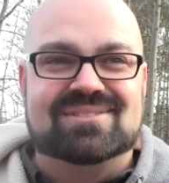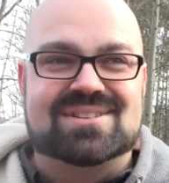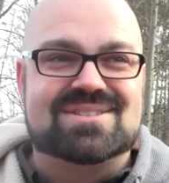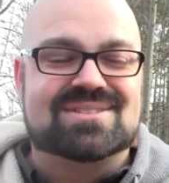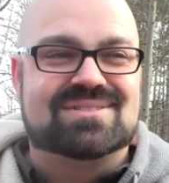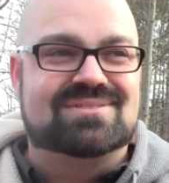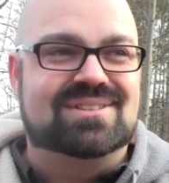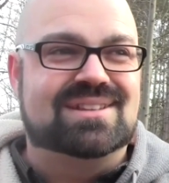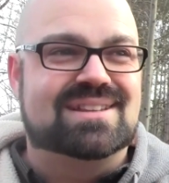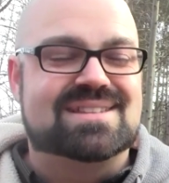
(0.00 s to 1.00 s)
which
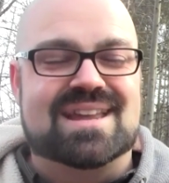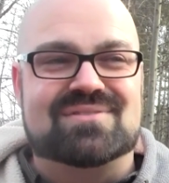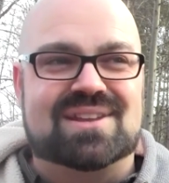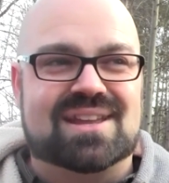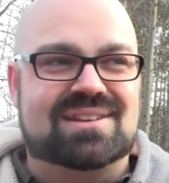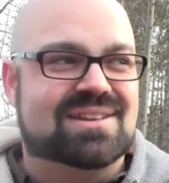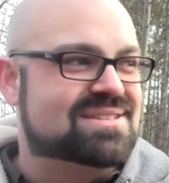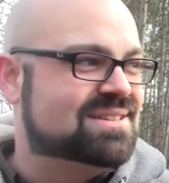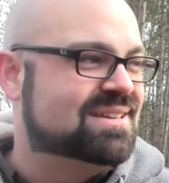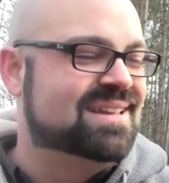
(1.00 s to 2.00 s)
really doesn't have an end,
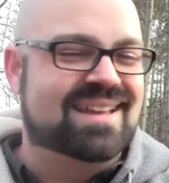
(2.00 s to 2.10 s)
does it?